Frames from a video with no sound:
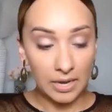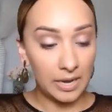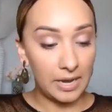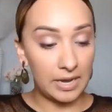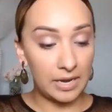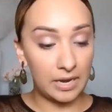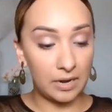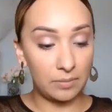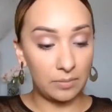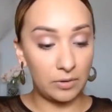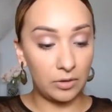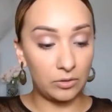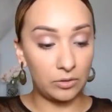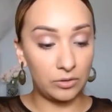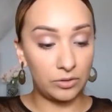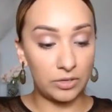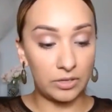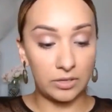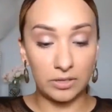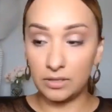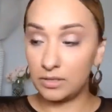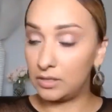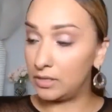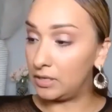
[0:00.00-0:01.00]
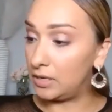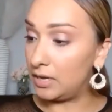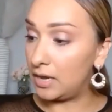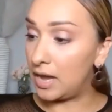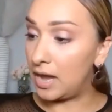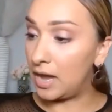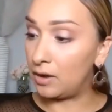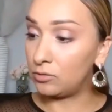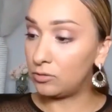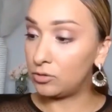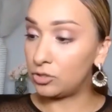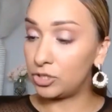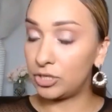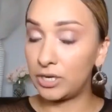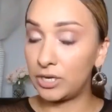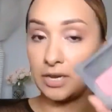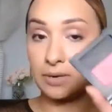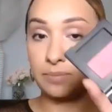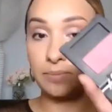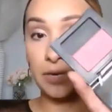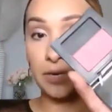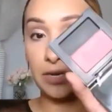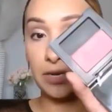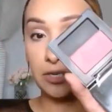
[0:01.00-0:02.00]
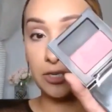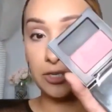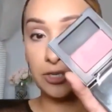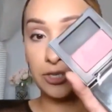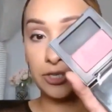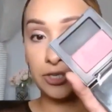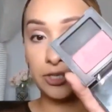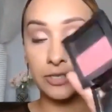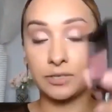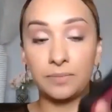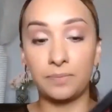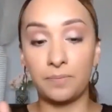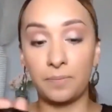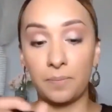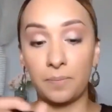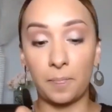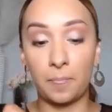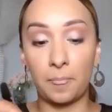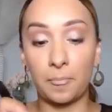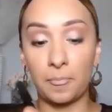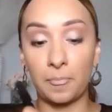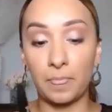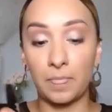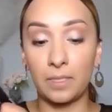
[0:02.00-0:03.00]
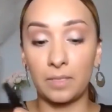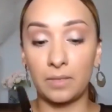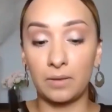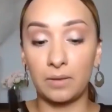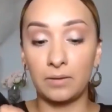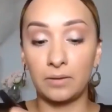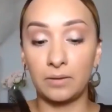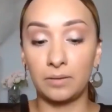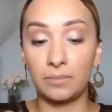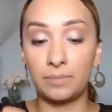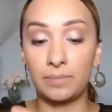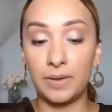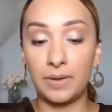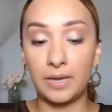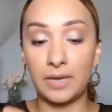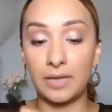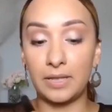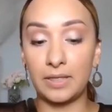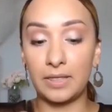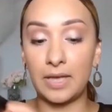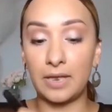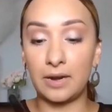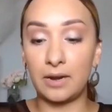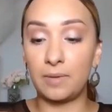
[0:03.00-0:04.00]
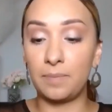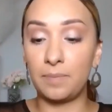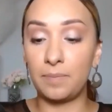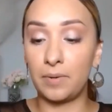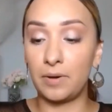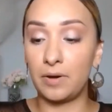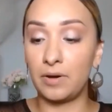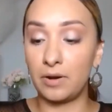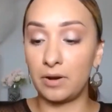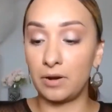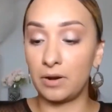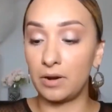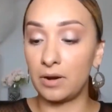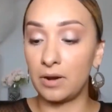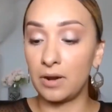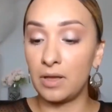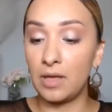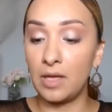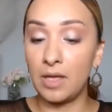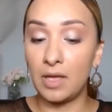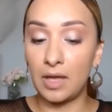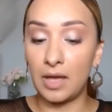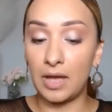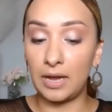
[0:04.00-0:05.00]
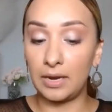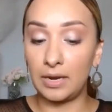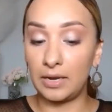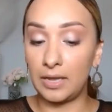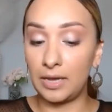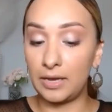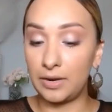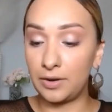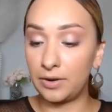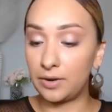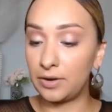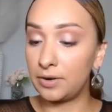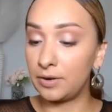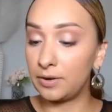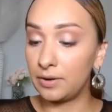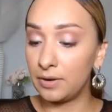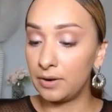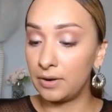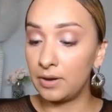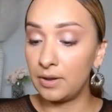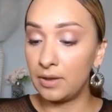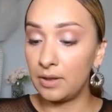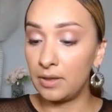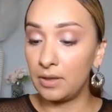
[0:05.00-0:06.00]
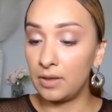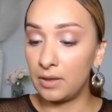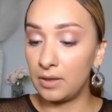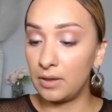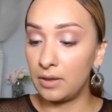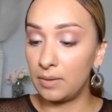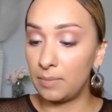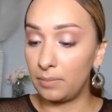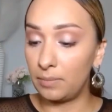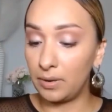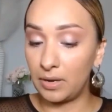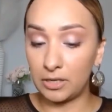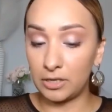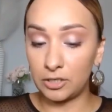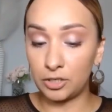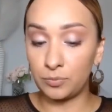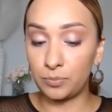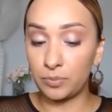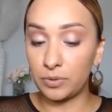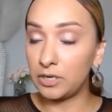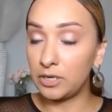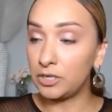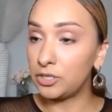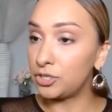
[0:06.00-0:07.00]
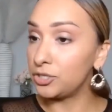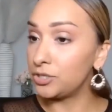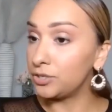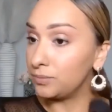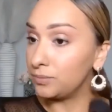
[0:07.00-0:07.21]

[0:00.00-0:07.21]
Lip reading: And I'm using the Outshine blush, picking that up on our highlighter blush brush.